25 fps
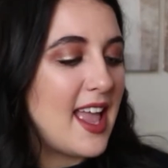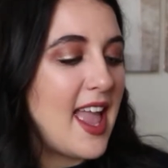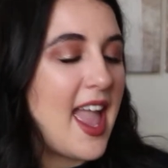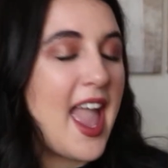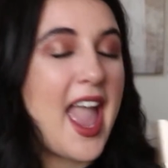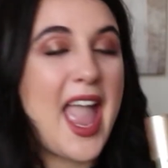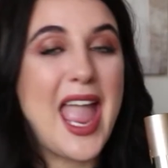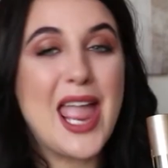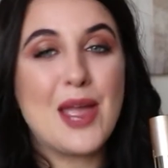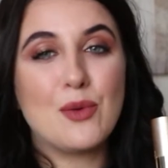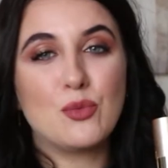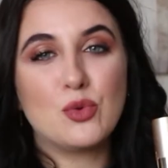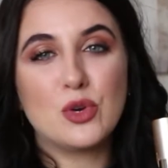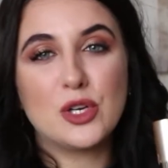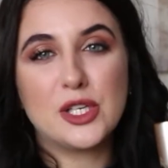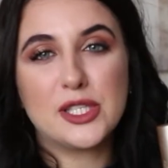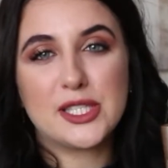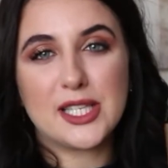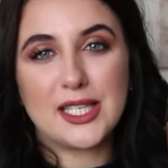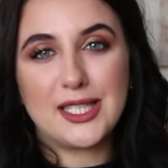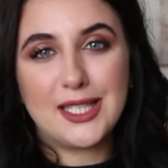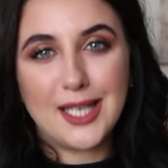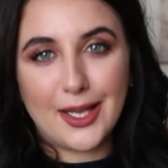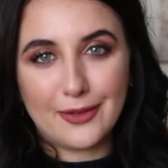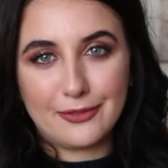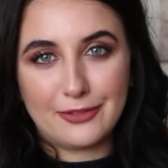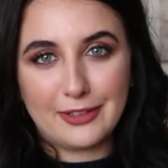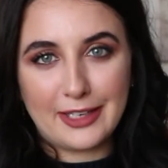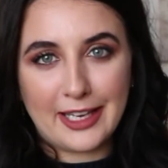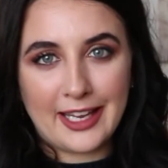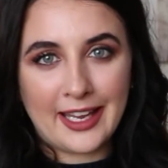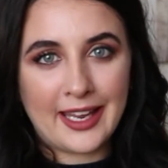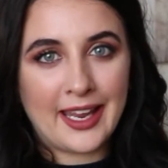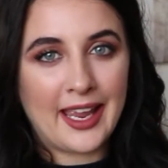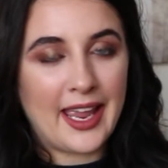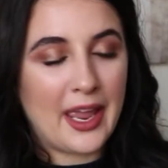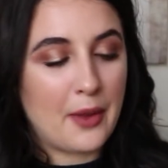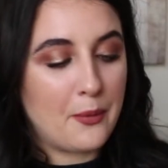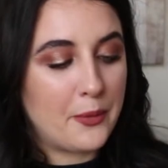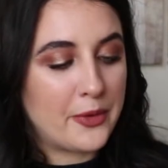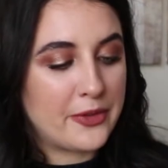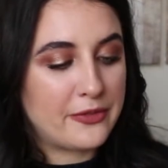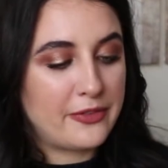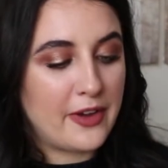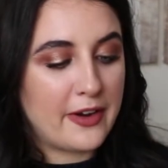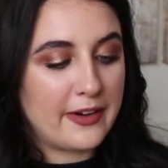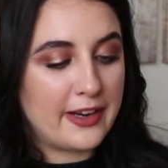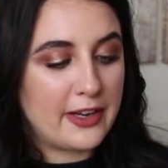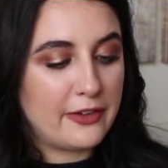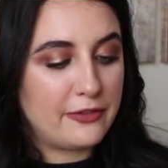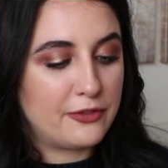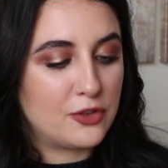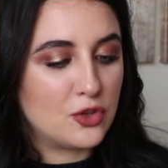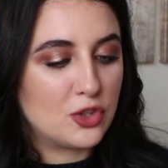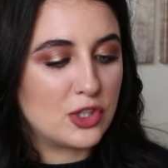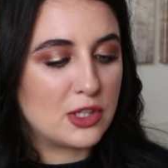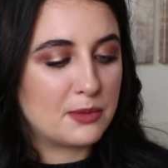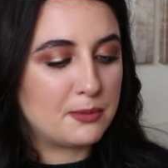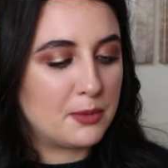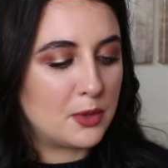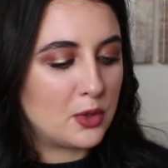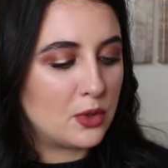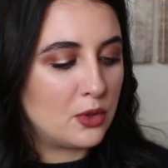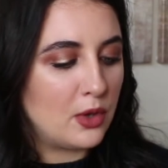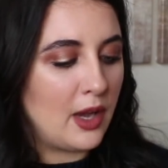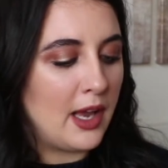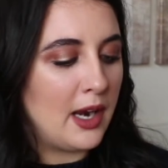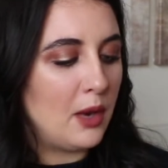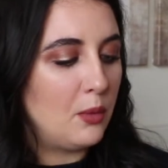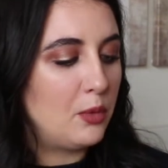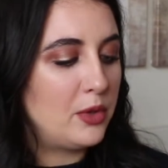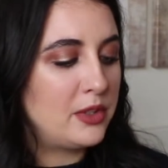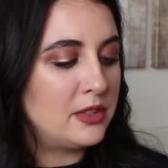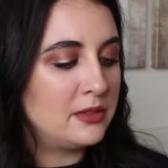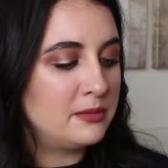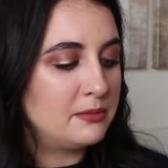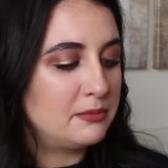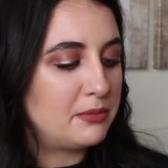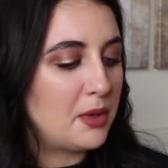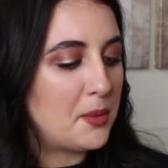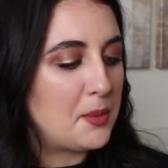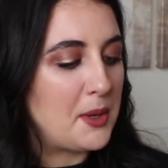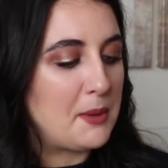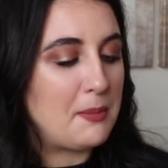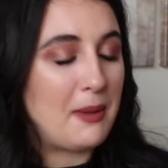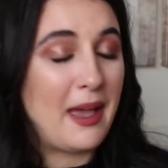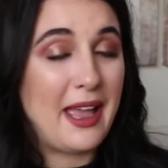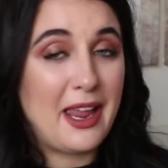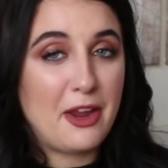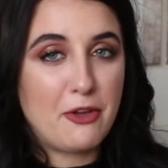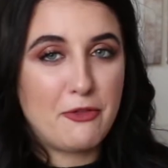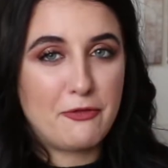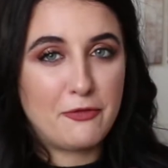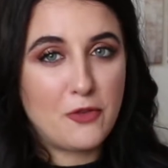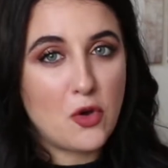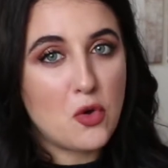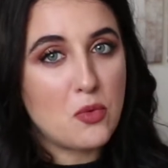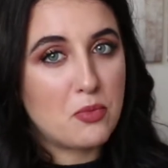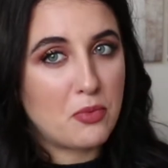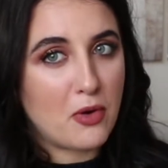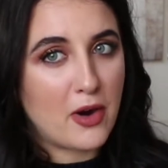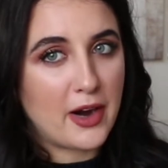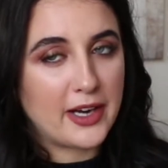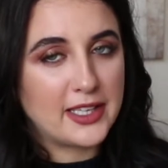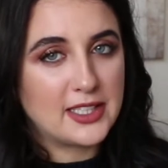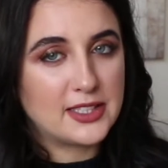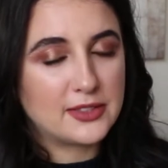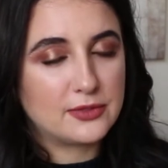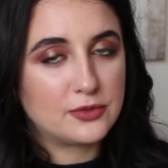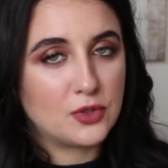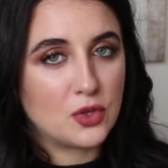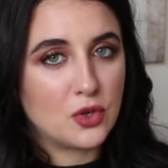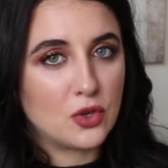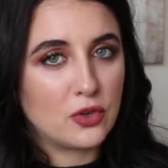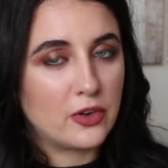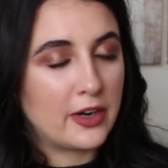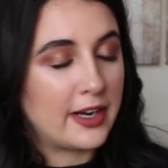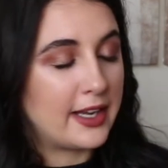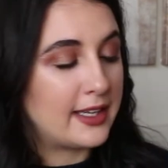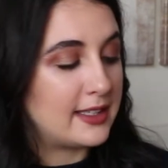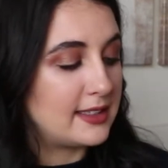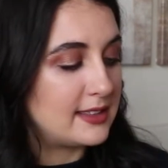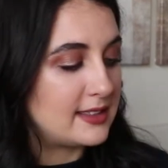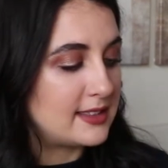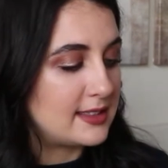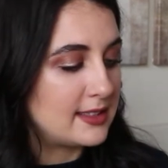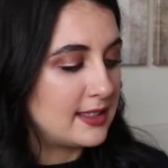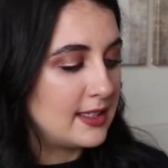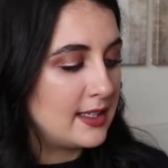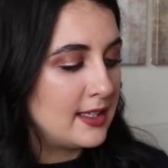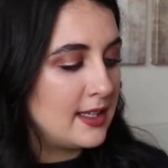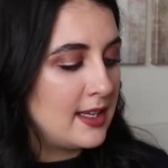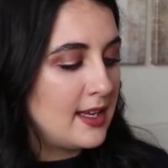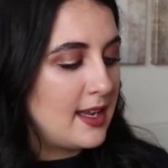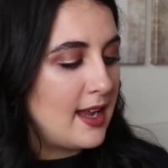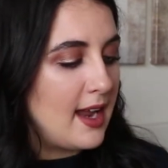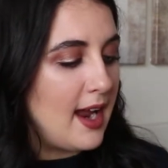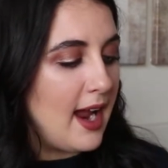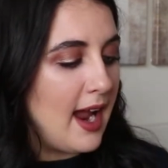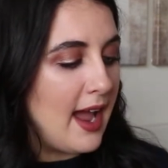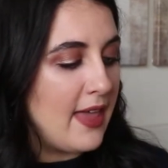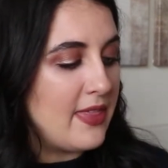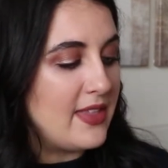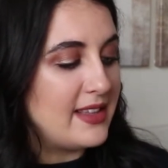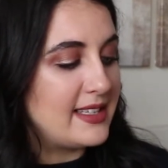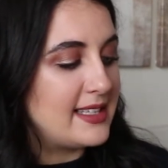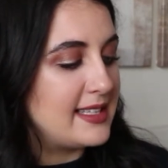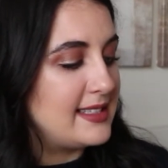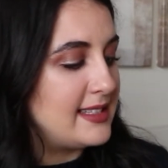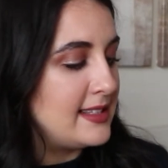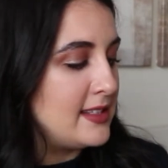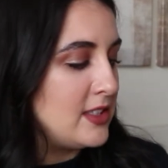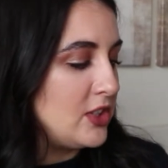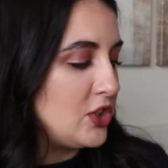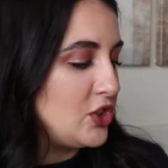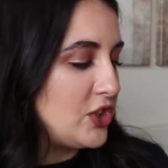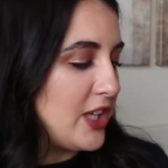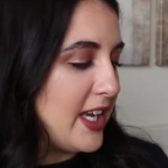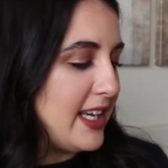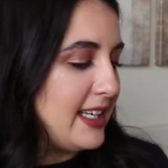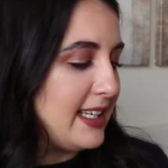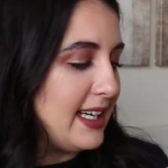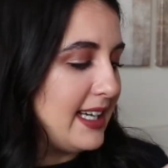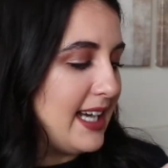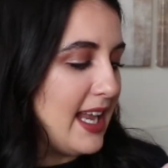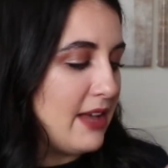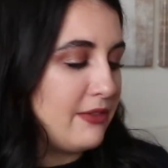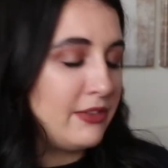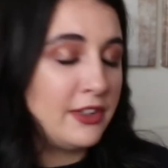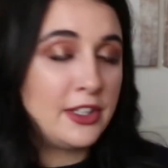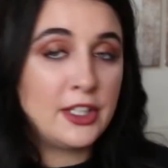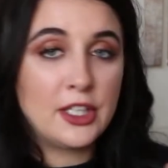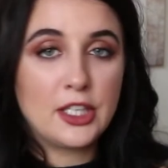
it was lovely. It was very affordable, and I wouldn't probably pay full price for it. And this is in the shade 11